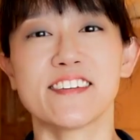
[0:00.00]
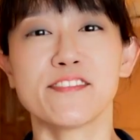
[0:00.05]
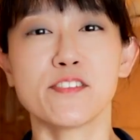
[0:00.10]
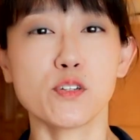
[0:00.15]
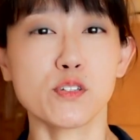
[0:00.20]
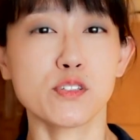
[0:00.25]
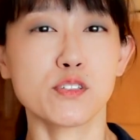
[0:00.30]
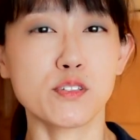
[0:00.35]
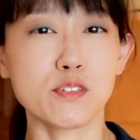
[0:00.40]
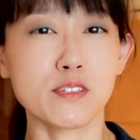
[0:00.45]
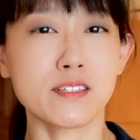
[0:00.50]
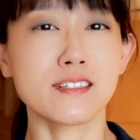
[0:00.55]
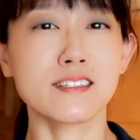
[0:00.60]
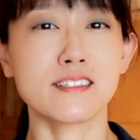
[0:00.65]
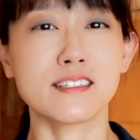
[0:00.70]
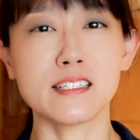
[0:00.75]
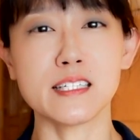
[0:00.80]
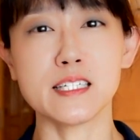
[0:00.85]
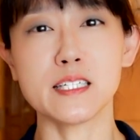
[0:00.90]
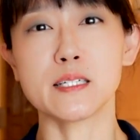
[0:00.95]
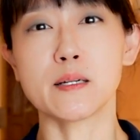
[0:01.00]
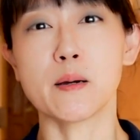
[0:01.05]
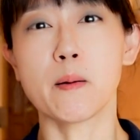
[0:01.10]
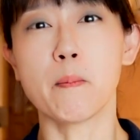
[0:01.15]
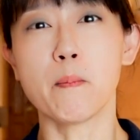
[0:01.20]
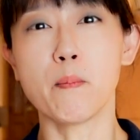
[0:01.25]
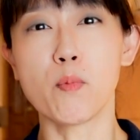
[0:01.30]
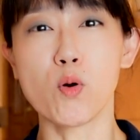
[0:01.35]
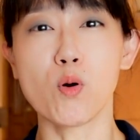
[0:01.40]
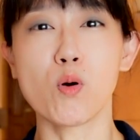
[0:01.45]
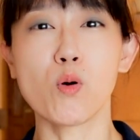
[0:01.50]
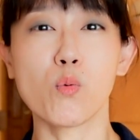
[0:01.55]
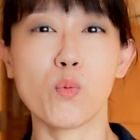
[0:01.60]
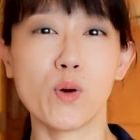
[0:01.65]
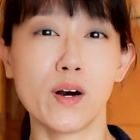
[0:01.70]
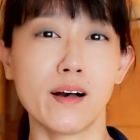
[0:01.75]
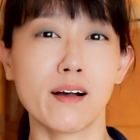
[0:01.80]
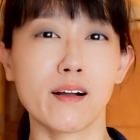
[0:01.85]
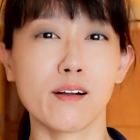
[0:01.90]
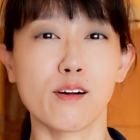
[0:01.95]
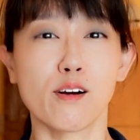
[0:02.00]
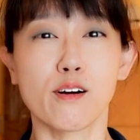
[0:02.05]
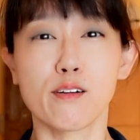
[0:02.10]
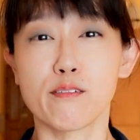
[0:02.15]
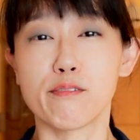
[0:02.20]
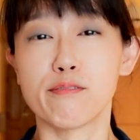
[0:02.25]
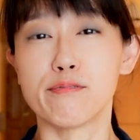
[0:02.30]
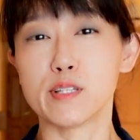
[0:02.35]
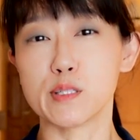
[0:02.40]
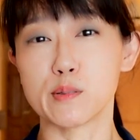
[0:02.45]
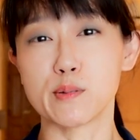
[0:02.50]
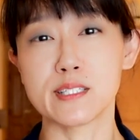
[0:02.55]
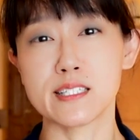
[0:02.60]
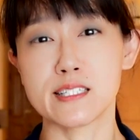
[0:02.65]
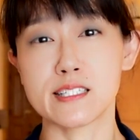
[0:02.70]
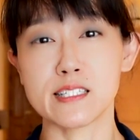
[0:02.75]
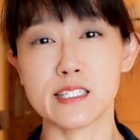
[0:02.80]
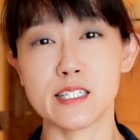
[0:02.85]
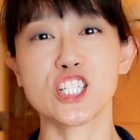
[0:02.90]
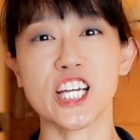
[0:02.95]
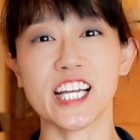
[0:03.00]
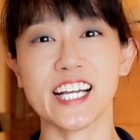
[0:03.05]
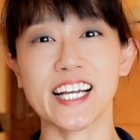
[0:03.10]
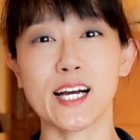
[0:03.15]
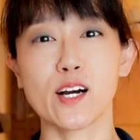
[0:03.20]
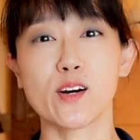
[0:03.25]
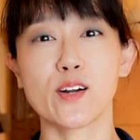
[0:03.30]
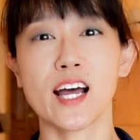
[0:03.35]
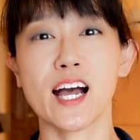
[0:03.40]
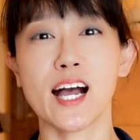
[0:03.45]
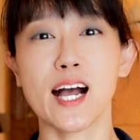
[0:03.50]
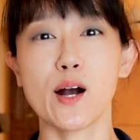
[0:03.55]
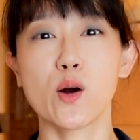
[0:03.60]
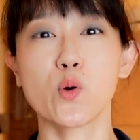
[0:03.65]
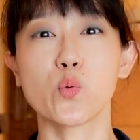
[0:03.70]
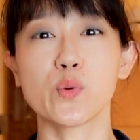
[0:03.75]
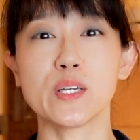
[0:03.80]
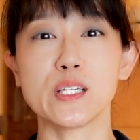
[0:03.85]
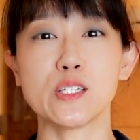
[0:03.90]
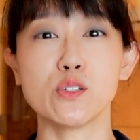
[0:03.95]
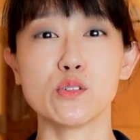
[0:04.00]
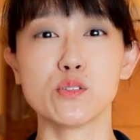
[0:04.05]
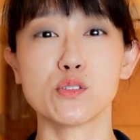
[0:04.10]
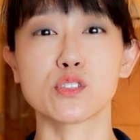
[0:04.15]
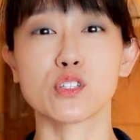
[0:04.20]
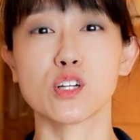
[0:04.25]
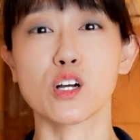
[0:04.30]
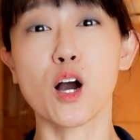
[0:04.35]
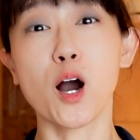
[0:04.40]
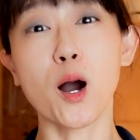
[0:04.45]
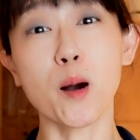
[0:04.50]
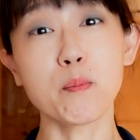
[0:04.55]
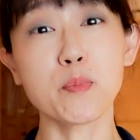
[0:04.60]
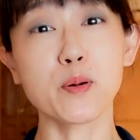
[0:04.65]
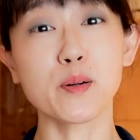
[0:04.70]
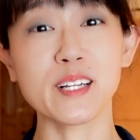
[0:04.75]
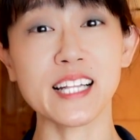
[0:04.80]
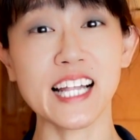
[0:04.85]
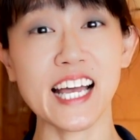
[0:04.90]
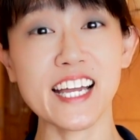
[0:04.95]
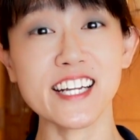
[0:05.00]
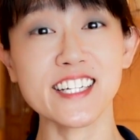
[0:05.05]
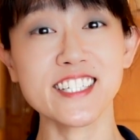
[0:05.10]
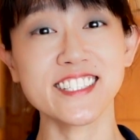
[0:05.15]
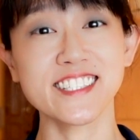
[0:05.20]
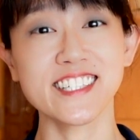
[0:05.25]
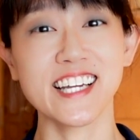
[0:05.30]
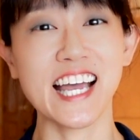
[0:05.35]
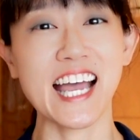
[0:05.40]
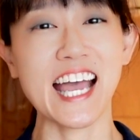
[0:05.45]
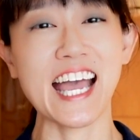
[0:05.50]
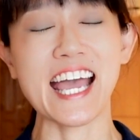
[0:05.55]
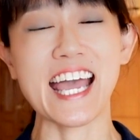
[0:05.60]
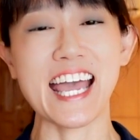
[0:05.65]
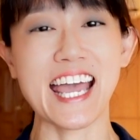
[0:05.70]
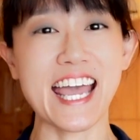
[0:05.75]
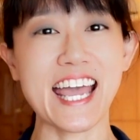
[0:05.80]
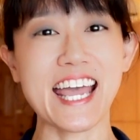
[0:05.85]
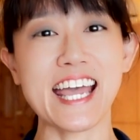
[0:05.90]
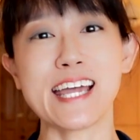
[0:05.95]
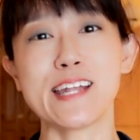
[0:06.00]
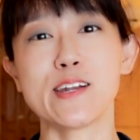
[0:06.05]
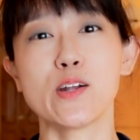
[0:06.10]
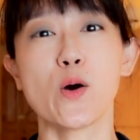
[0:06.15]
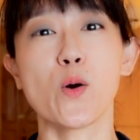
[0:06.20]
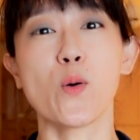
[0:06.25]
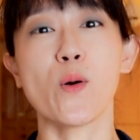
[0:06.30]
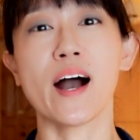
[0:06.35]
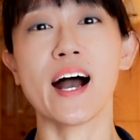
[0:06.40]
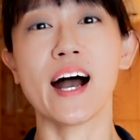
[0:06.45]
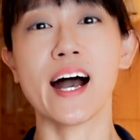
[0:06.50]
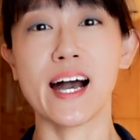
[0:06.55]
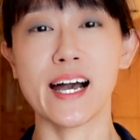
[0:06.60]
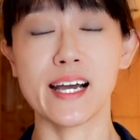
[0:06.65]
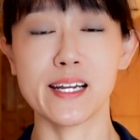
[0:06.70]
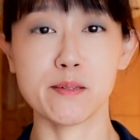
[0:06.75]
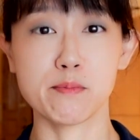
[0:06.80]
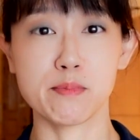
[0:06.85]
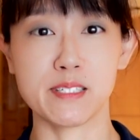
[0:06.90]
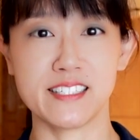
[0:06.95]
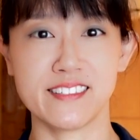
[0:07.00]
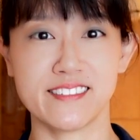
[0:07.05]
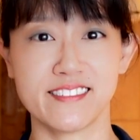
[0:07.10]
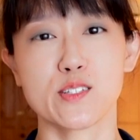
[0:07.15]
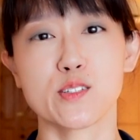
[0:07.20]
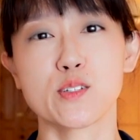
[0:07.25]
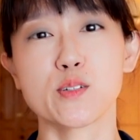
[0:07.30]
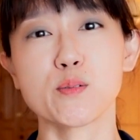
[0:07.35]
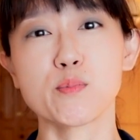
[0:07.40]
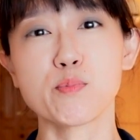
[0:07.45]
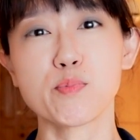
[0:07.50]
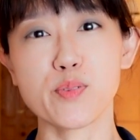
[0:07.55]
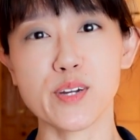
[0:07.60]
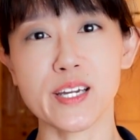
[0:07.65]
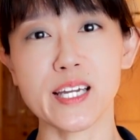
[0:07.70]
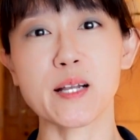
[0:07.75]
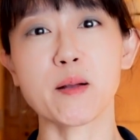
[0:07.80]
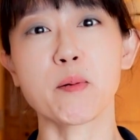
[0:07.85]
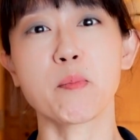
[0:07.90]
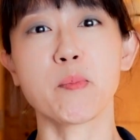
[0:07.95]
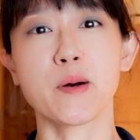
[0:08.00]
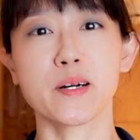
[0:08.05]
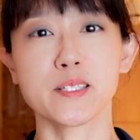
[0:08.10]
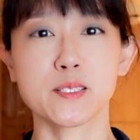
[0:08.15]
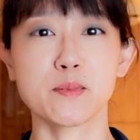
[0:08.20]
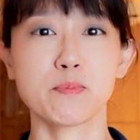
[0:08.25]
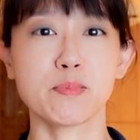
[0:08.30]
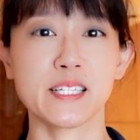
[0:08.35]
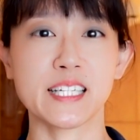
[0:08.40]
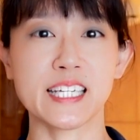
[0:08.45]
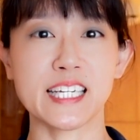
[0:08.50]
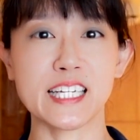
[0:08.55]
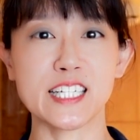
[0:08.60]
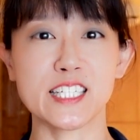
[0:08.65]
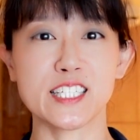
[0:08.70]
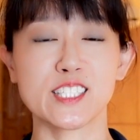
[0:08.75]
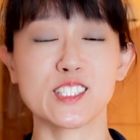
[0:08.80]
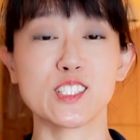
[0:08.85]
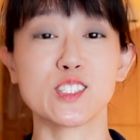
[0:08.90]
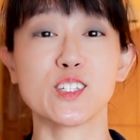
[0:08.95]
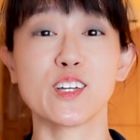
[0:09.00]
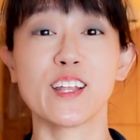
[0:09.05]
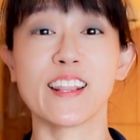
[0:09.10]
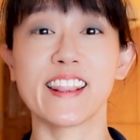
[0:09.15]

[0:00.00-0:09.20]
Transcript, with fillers: If your students need more work on fluency, check out how we used Kombo Klash and Ohanami to bring multiplication to